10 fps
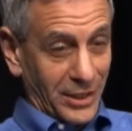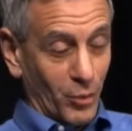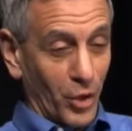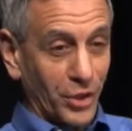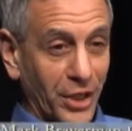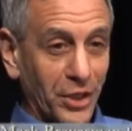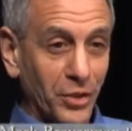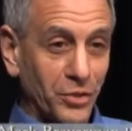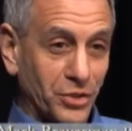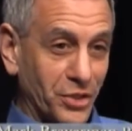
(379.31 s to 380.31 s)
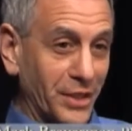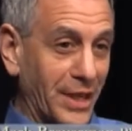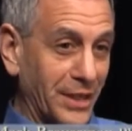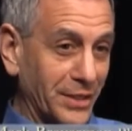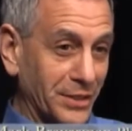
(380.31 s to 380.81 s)
And the word they use to
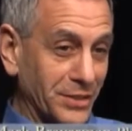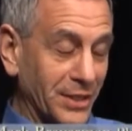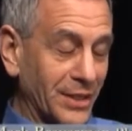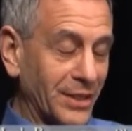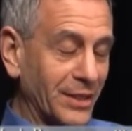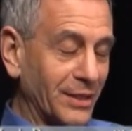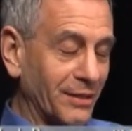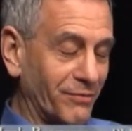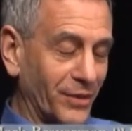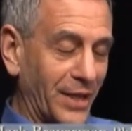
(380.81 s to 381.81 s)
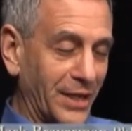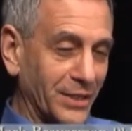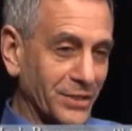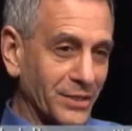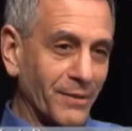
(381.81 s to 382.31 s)
that is, for
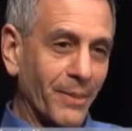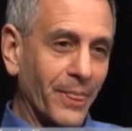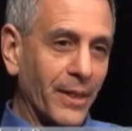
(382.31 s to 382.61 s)
that is,